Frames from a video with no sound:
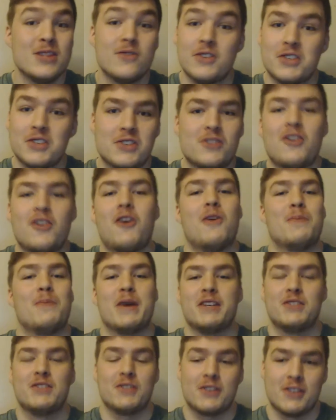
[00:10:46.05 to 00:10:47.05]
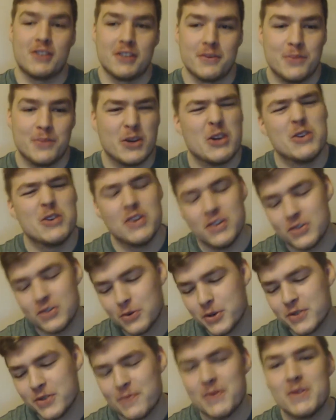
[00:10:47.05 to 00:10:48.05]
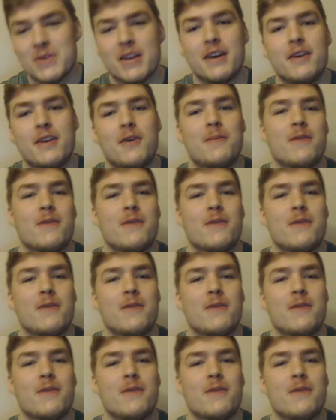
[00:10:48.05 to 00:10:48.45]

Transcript: the start basically because he's always been there